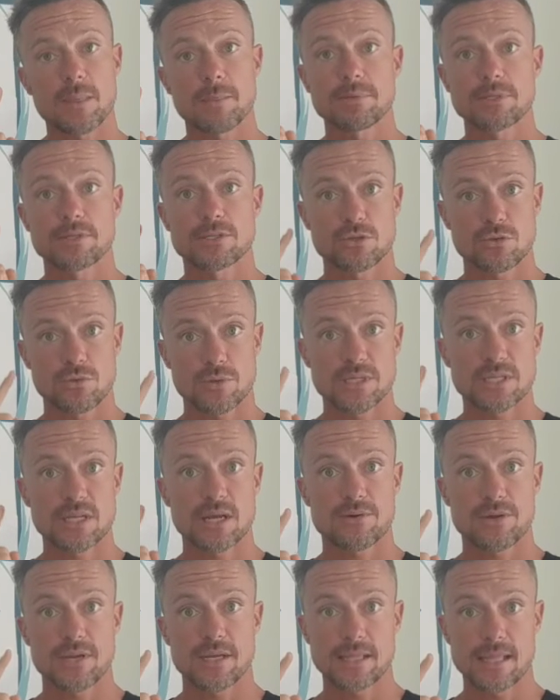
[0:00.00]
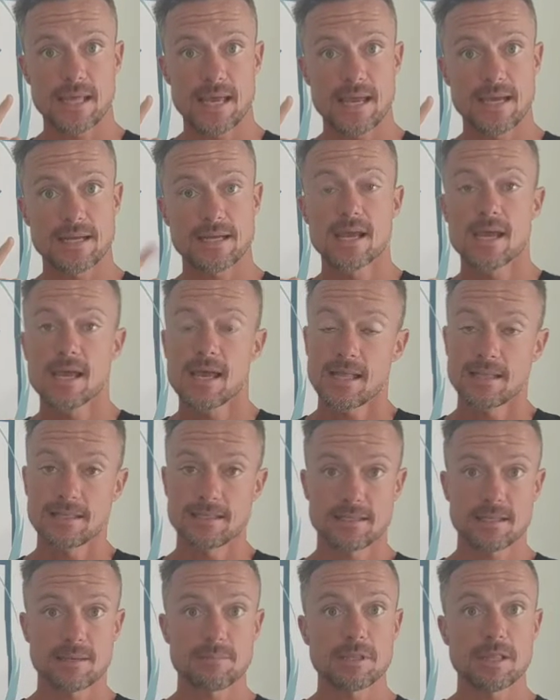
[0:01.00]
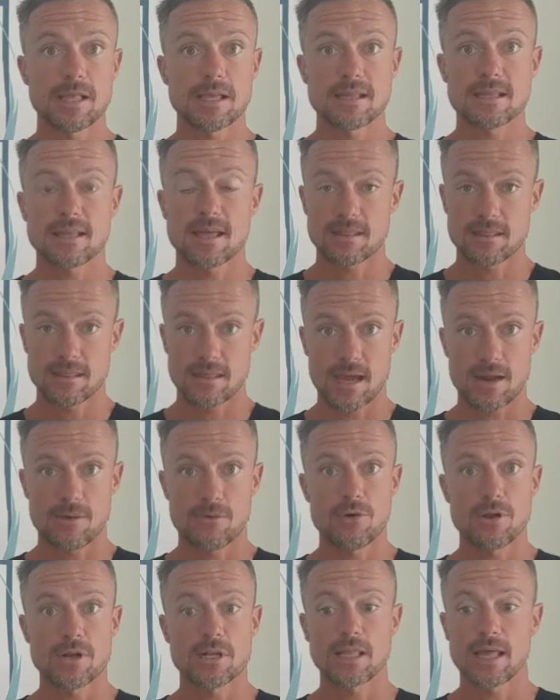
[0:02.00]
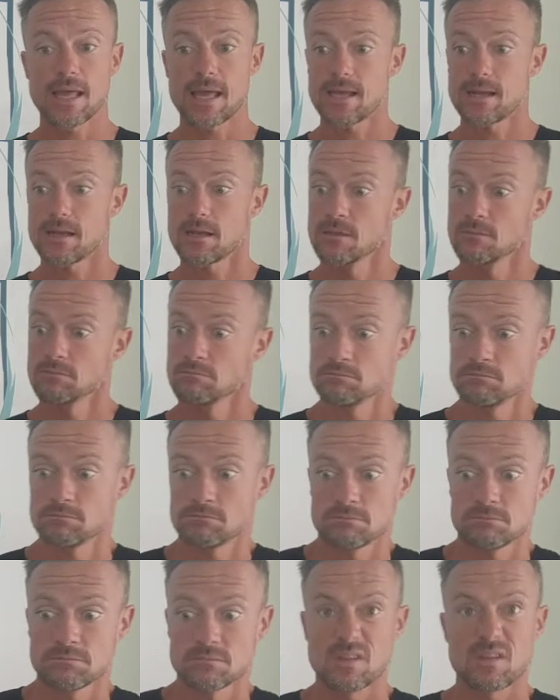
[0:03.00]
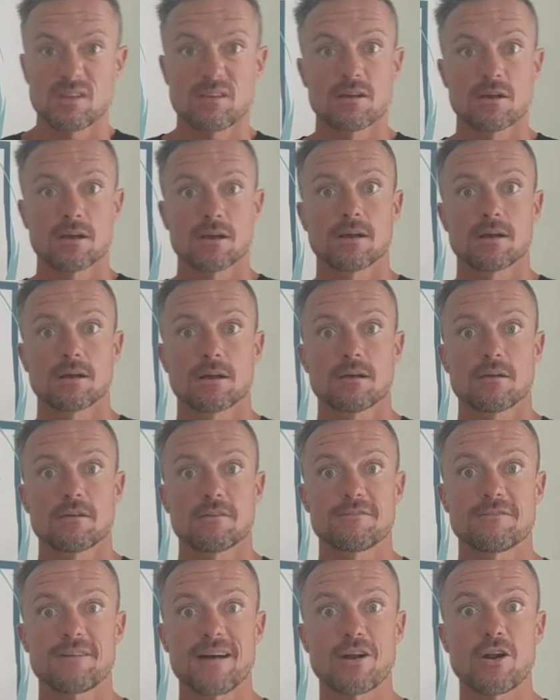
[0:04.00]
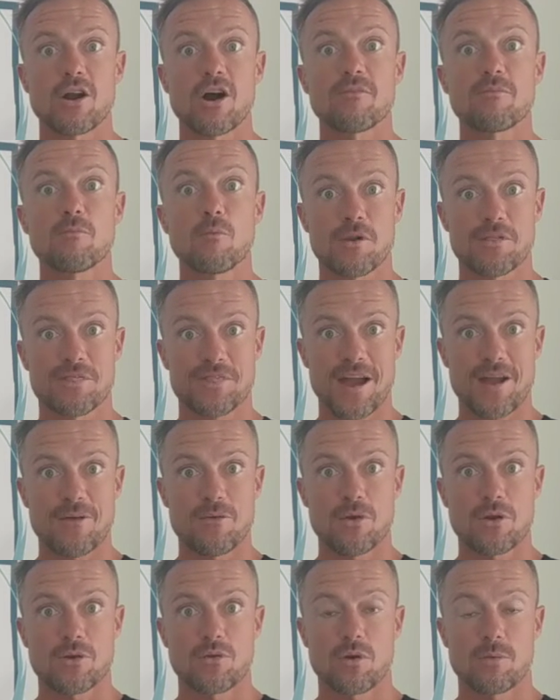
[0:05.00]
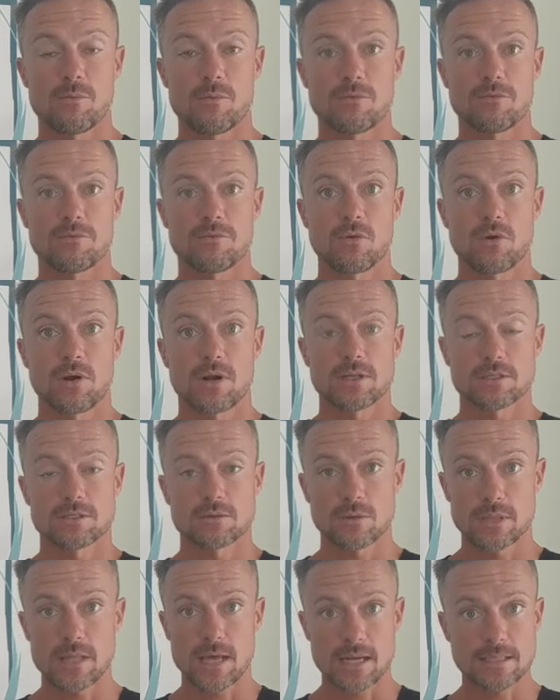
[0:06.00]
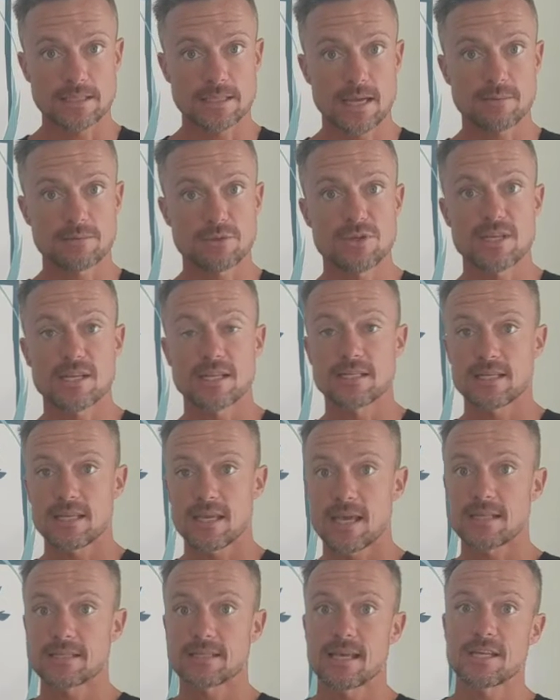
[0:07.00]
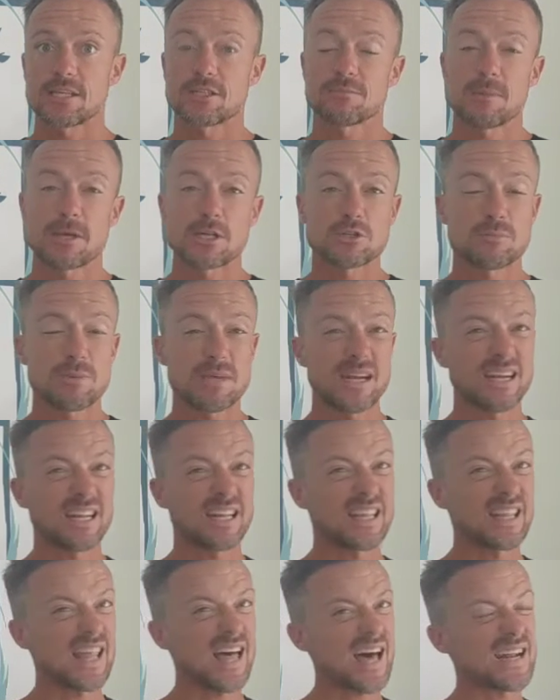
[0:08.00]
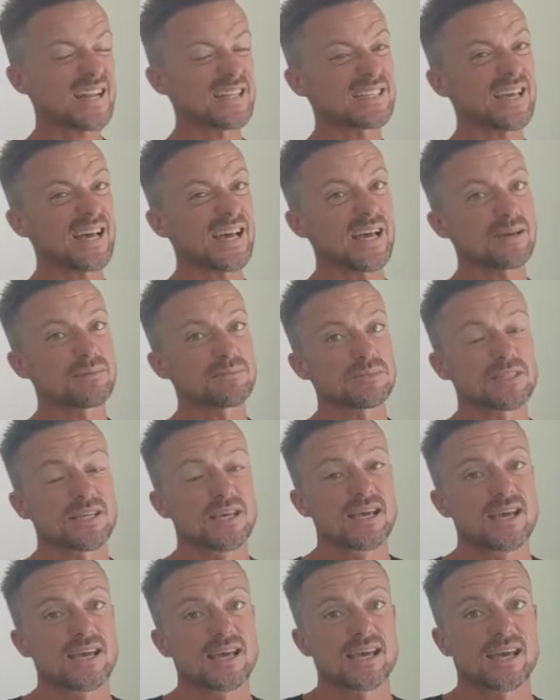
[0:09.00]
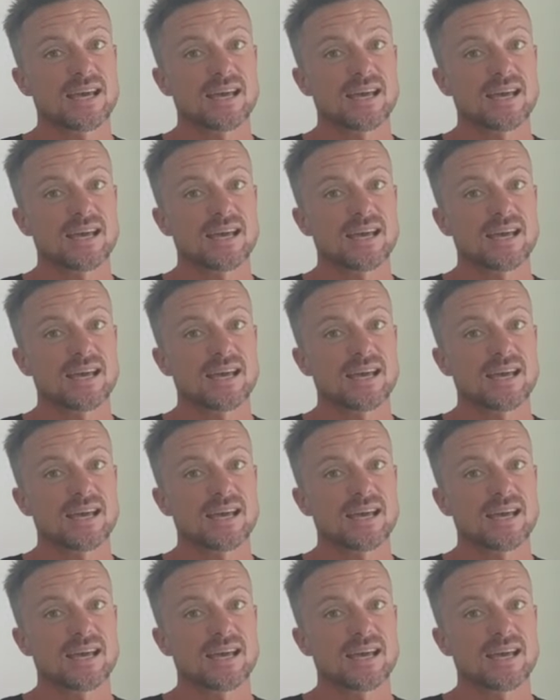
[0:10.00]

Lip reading: from the pituitary gland and stimulating that thyroid gland, fire off more thyroid hormone for us. So a lot of times you get a TSH measurement, and a lot of times,